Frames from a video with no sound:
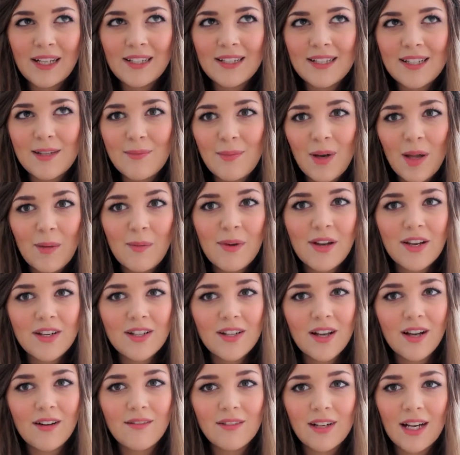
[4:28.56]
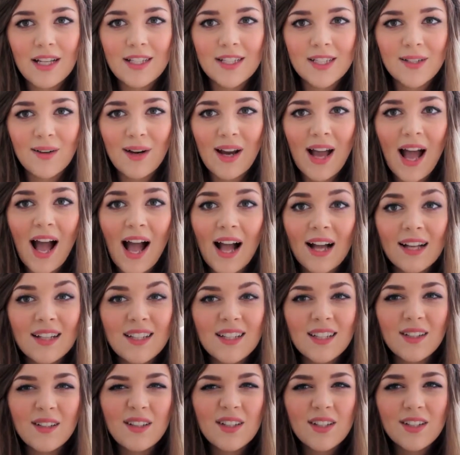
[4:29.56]
anti-blemish kind of cleanser I
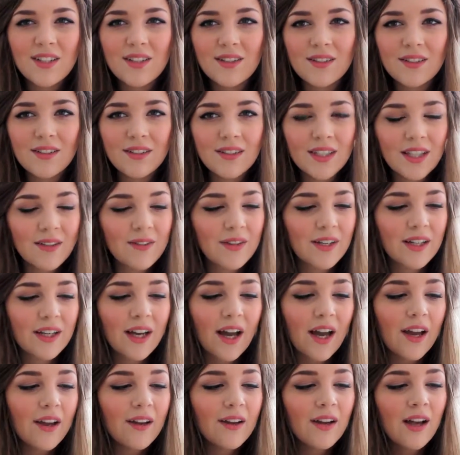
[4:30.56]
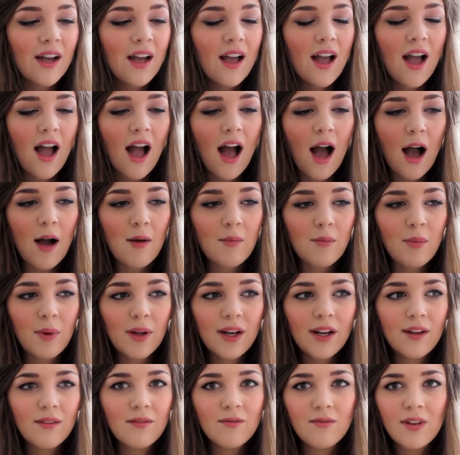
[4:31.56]
had, so I just thought I'll give it a go.
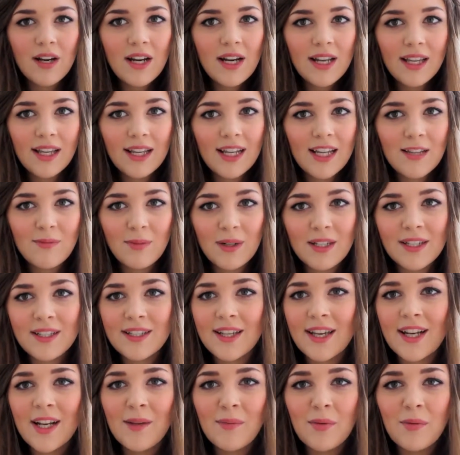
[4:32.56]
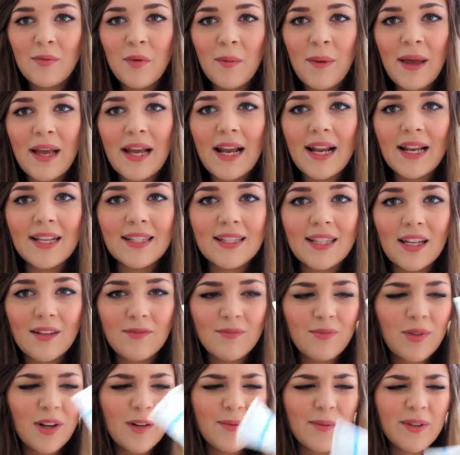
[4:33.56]
But it really cleared my skin up. I'm amazed.
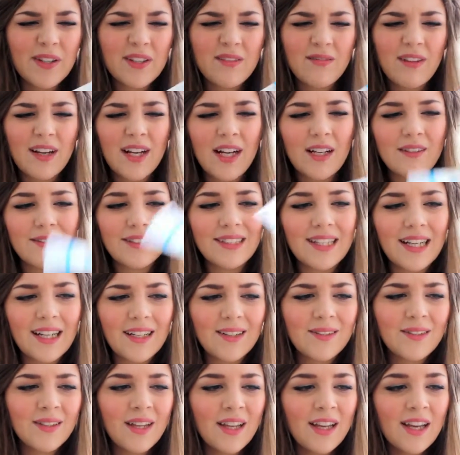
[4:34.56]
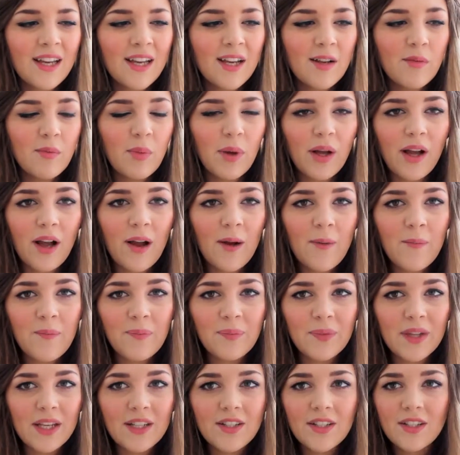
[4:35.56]
I've pretty much run out of it now.
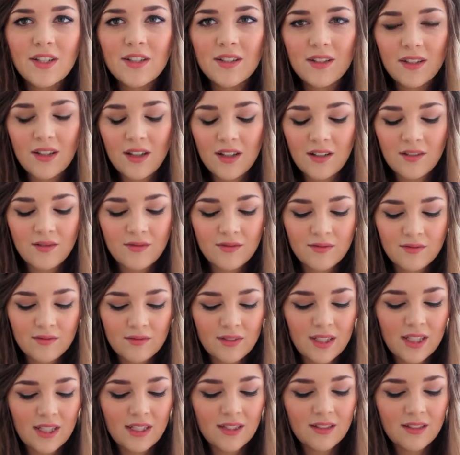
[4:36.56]
But it just kind of